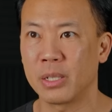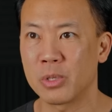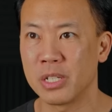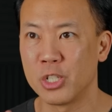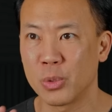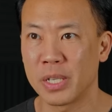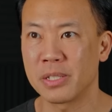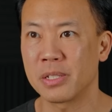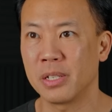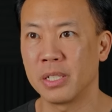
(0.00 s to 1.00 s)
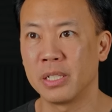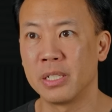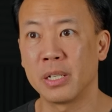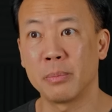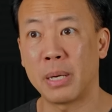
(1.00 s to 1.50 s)
there was a joint study
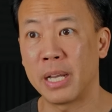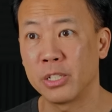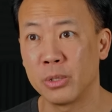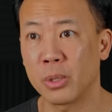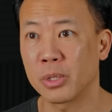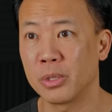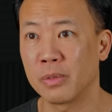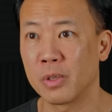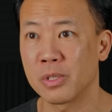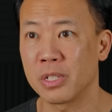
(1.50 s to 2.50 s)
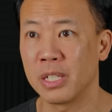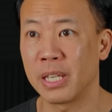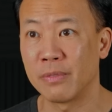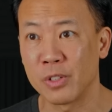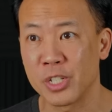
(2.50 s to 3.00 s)
done by New York
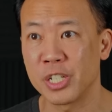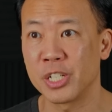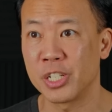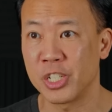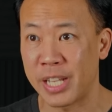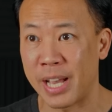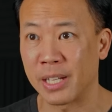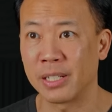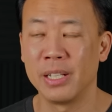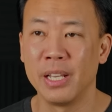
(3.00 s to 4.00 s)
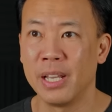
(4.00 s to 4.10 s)
University and Virginia Tech